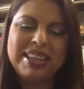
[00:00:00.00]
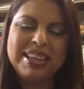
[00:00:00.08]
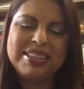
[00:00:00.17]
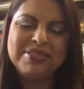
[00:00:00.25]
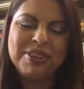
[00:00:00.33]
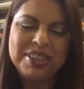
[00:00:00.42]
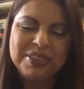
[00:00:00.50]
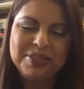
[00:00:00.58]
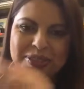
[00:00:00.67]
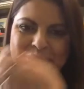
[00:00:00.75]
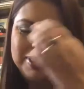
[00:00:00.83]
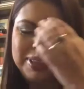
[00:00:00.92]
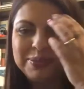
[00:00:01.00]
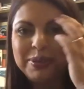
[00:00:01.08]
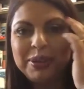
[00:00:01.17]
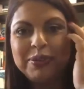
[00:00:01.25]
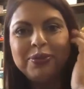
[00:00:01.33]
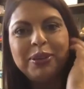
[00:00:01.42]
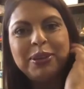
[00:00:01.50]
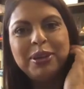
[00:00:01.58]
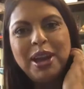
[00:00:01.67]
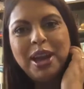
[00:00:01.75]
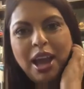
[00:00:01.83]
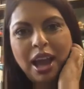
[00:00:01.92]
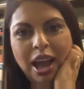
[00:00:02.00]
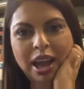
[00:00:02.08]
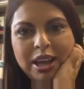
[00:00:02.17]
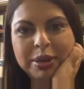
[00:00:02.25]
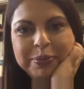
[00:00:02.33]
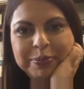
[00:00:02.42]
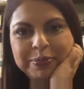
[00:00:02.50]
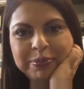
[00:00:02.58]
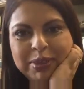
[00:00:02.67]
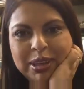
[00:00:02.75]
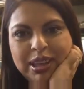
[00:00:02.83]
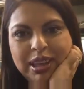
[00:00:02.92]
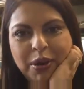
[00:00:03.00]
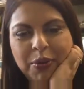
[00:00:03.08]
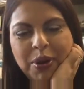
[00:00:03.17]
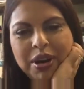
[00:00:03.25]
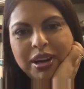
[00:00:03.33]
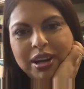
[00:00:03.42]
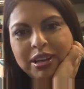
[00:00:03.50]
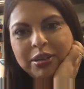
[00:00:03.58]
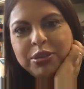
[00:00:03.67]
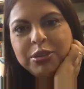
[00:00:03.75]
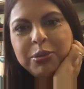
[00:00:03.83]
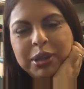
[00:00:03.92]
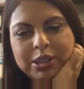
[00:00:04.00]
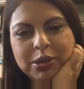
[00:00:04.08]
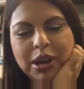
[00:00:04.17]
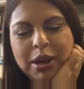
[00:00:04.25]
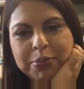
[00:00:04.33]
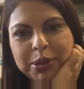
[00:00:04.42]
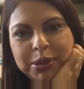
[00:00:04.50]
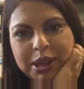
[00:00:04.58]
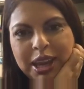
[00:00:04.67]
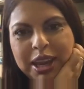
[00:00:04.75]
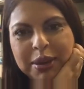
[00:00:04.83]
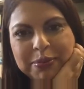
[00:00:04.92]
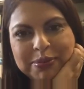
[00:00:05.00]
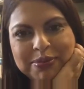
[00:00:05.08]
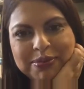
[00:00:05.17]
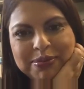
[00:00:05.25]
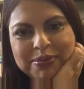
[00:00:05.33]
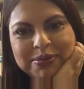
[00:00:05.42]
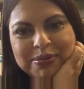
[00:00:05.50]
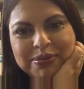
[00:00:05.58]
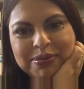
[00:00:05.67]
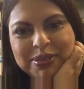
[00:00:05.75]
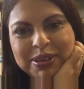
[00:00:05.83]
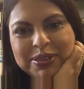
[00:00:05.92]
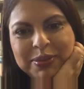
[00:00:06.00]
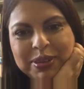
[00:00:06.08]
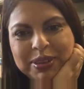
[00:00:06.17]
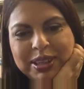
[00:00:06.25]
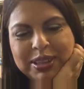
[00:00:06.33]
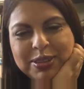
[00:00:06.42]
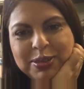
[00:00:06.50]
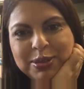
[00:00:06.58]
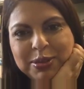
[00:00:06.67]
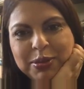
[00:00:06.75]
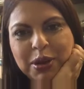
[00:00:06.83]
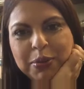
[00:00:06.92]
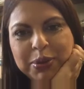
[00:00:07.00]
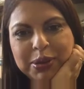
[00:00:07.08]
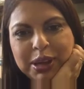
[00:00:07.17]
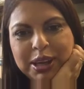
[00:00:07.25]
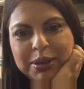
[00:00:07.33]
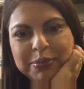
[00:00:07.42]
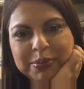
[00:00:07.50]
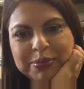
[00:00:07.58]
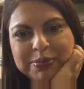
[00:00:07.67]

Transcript: that's wonderful. That's wonderful. What are you doing to up your game? What are some of the things you do to up your game?